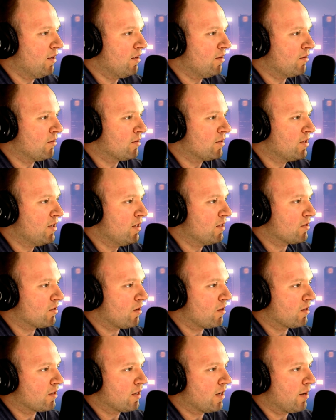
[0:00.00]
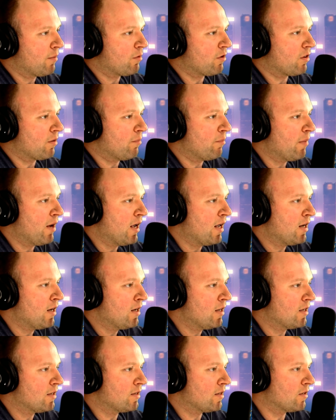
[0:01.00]
You'll see this all the time where the
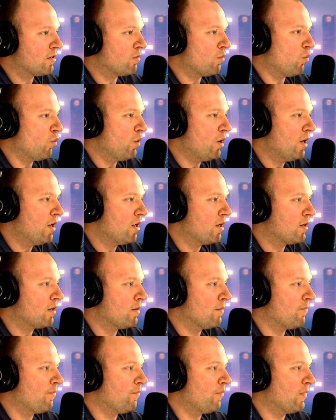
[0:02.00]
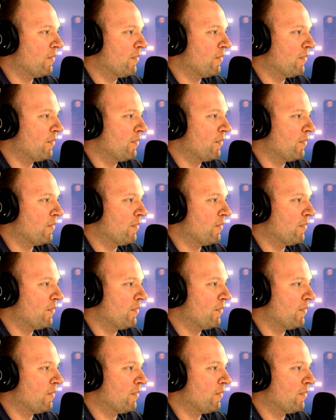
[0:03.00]
men is this weak,